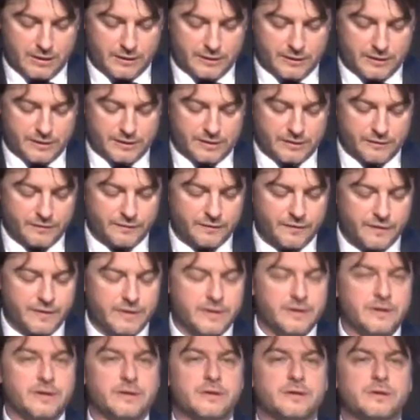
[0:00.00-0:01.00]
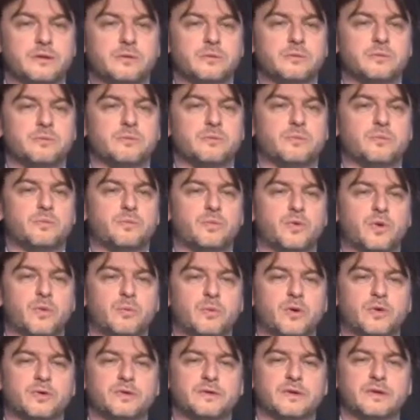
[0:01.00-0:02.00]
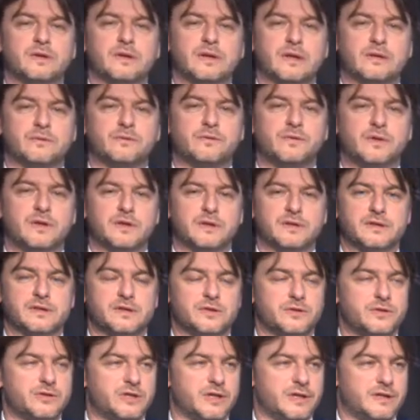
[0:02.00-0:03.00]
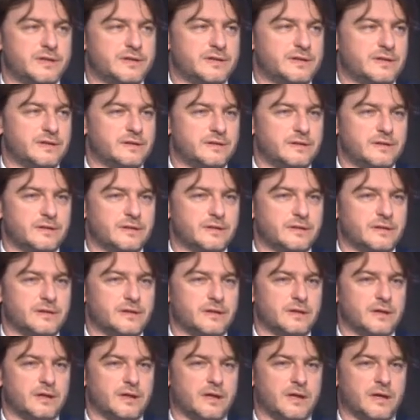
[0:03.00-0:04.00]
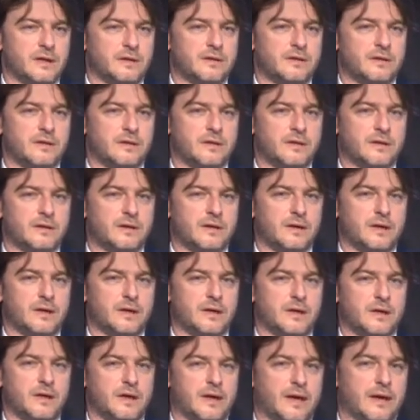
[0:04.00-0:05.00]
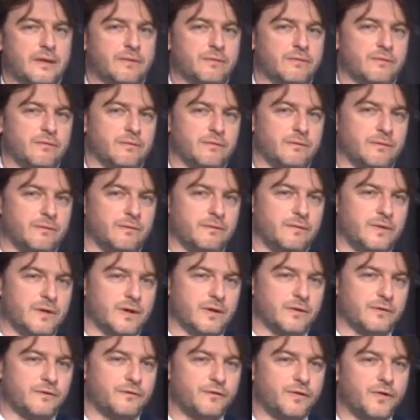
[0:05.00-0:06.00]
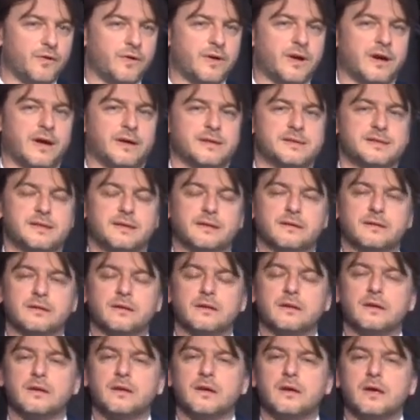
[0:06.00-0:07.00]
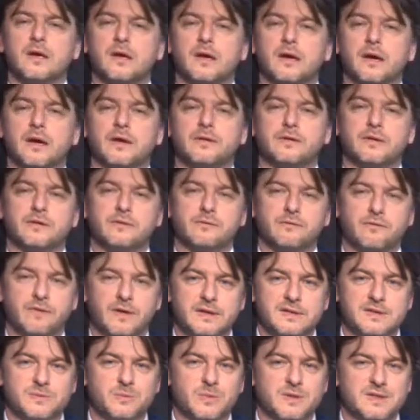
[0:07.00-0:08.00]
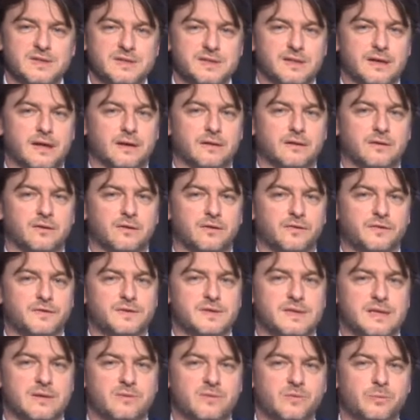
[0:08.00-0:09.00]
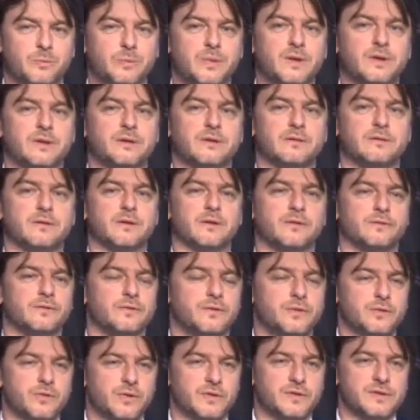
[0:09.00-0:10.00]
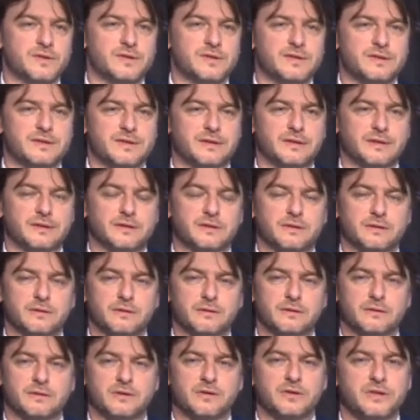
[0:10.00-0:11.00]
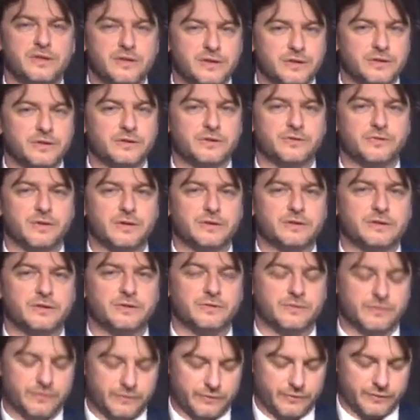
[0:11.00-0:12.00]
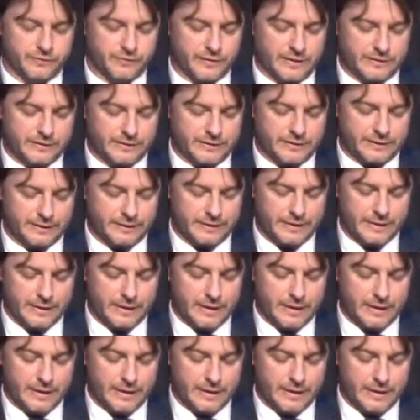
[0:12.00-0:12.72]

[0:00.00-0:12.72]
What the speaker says: So we are promoting and we are suggesting and we are forecasting an investment cycle of 7 billion euros till the year 2020.